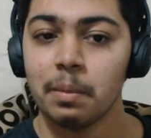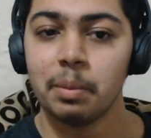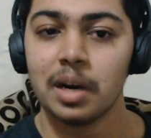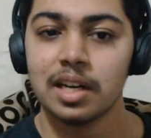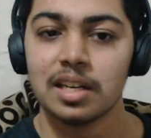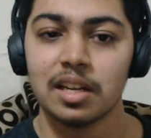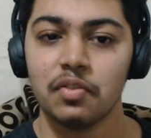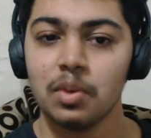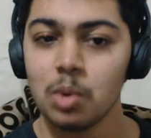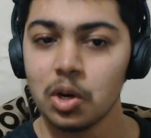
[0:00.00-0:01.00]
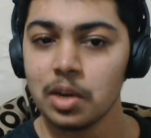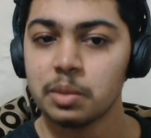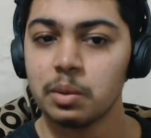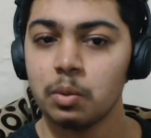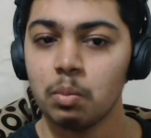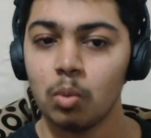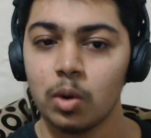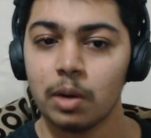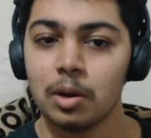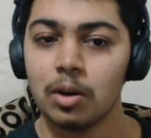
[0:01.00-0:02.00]
But if you want to explore
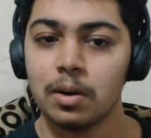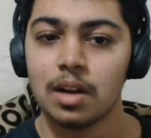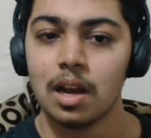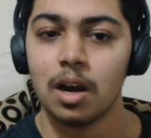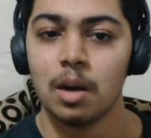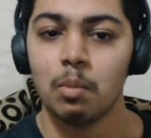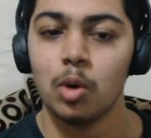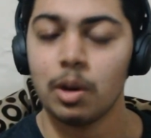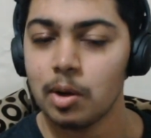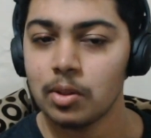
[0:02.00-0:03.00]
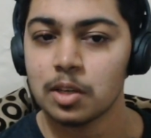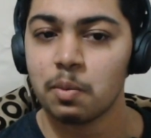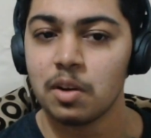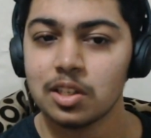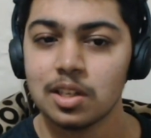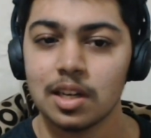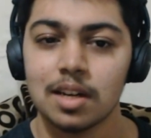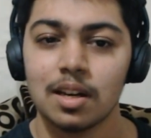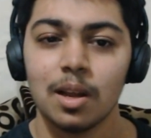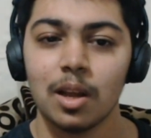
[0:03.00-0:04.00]
more about uh, more about this
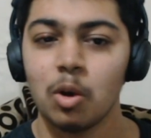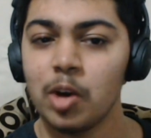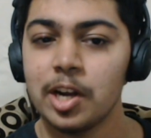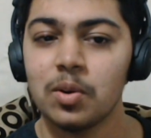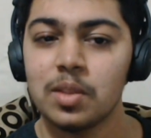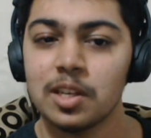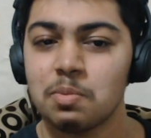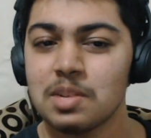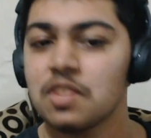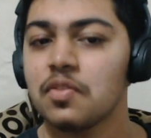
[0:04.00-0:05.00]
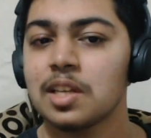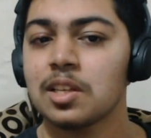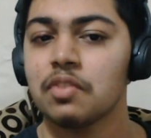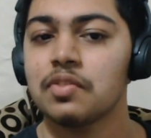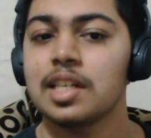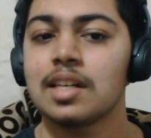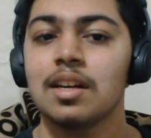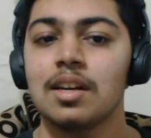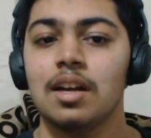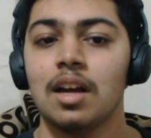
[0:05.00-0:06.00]
project, go into the specifics of it.
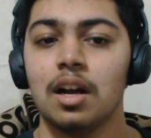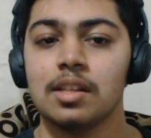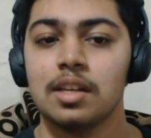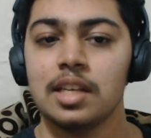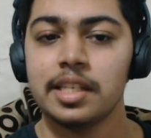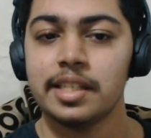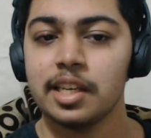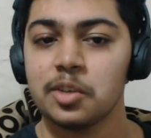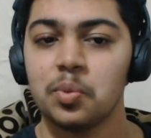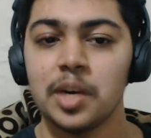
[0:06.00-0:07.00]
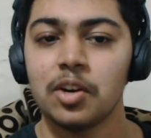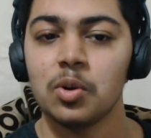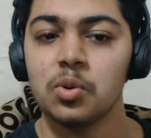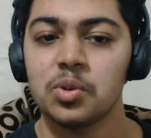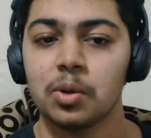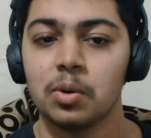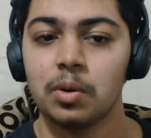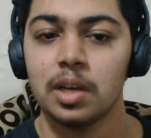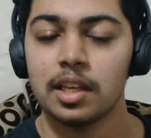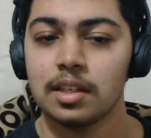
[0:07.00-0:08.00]
Uh, the easiest way to do
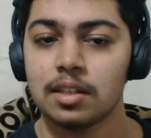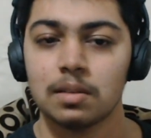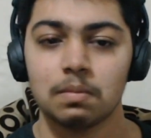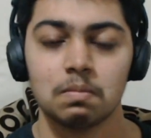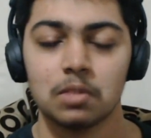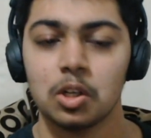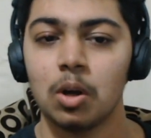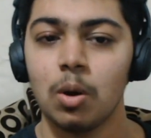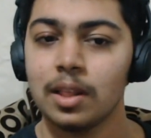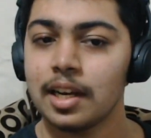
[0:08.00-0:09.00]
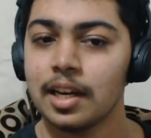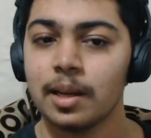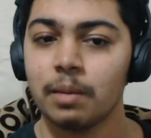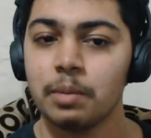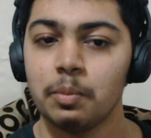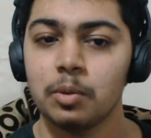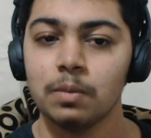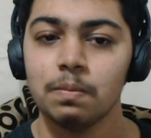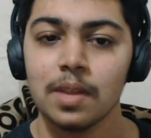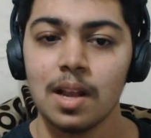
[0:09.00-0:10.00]
so is go on the GitHub
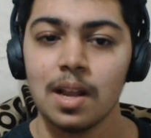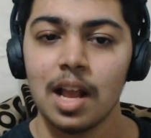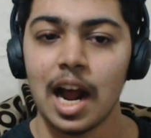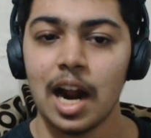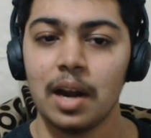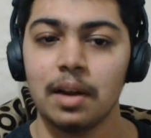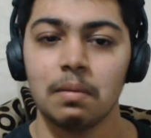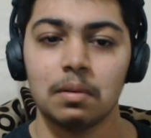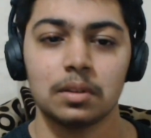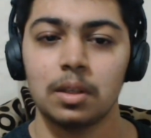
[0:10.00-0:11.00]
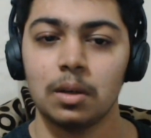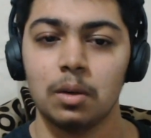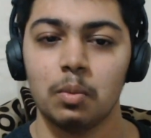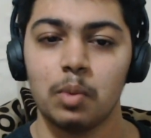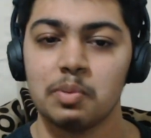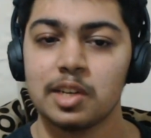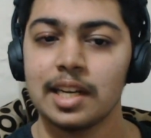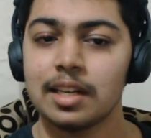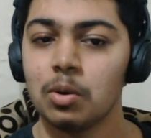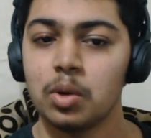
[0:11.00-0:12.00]
repo, and the
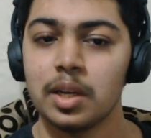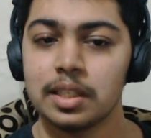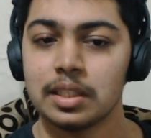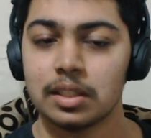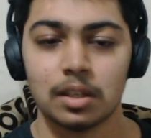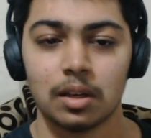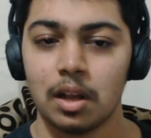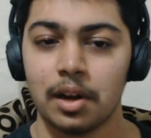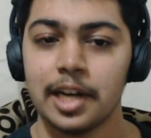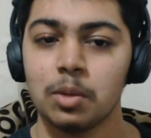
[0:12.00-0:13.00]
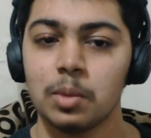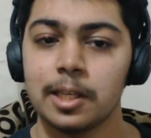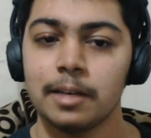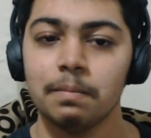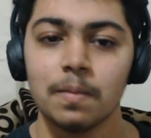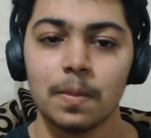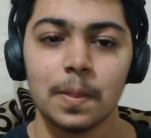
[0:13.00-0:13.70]
website code is right over there.